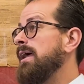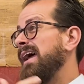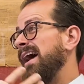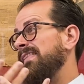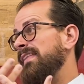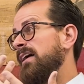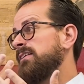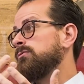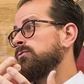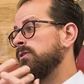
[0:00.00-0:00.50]

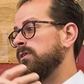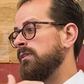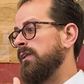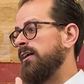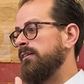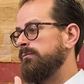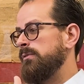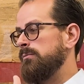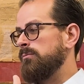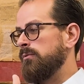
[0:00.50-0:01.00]
And that's what a
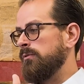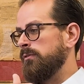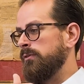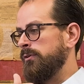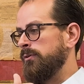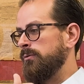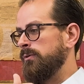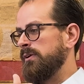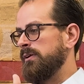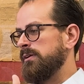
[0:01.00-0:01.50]
lot of people are
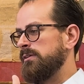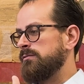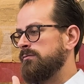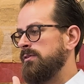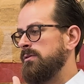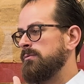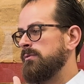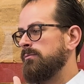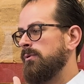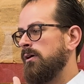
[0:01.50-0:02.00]
doing, because
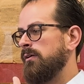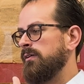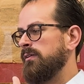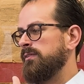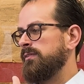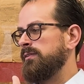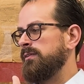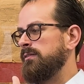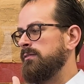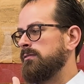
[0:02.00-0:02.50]
FEMA
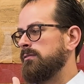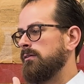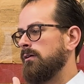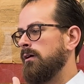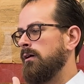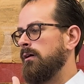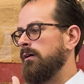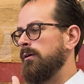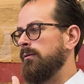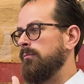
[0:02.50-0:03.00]
policies,
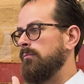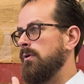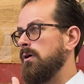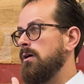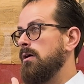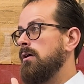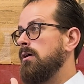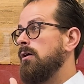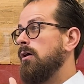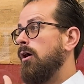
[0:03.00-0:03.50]

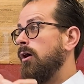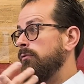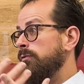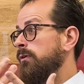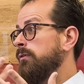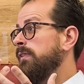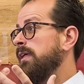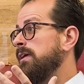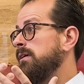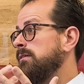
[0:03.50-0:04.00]

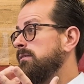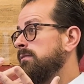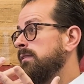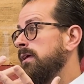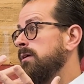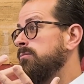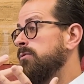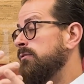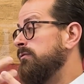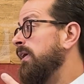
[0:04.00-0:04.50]
although
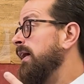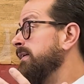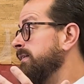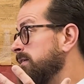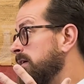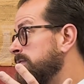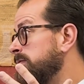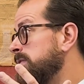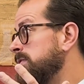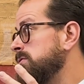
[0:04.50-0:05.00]
they provide
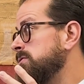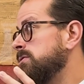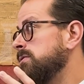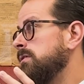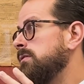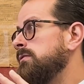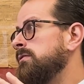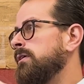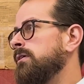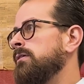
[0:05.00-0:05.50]
coverage,
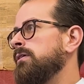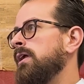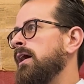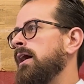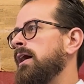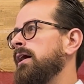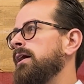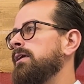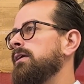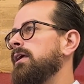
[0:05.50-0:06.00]
they're
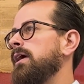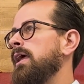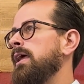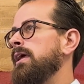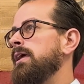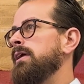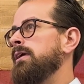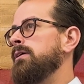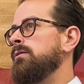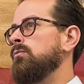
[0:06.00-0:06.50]
not a